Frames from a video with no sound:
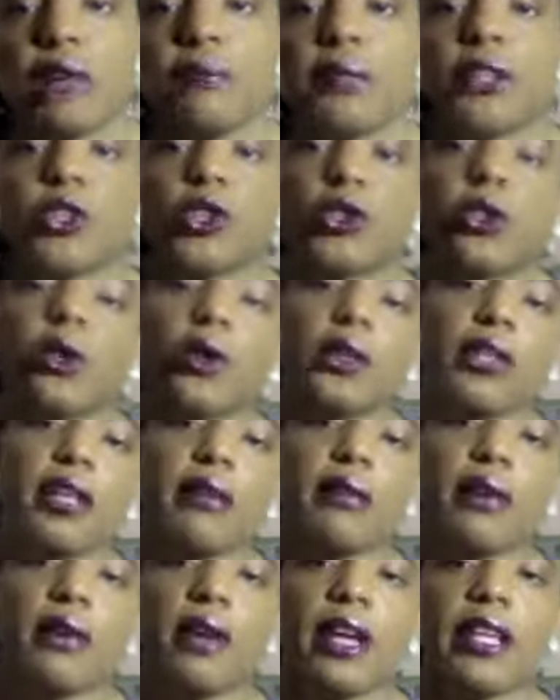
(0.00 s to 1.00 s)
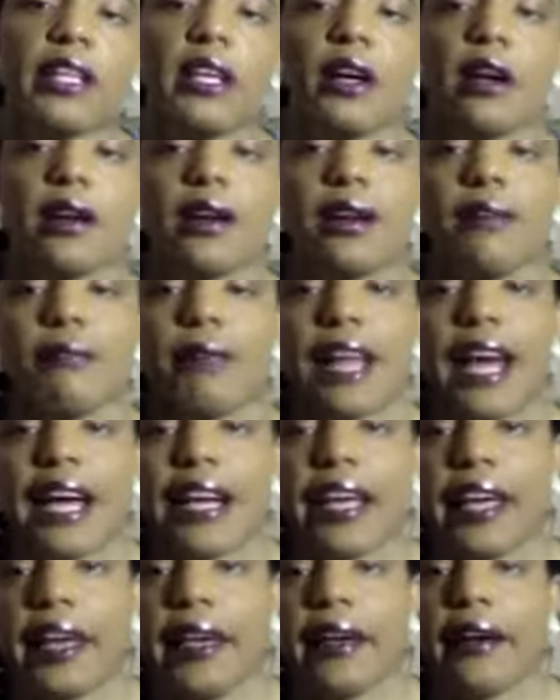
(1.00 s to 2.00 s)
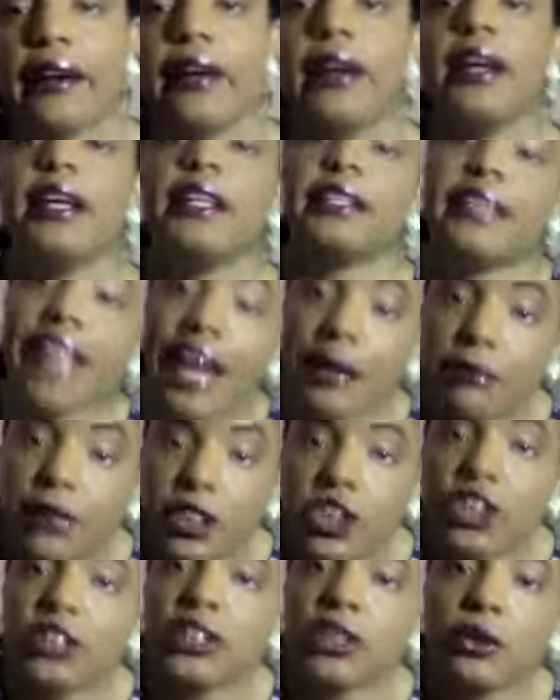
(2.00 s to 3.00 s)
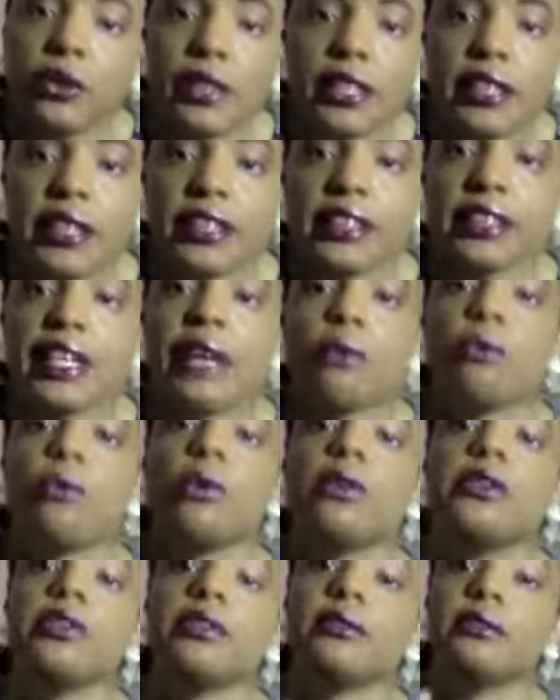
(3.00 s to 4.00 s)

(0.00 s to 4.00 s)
petroleum, or any other black hair damaging ingredients that would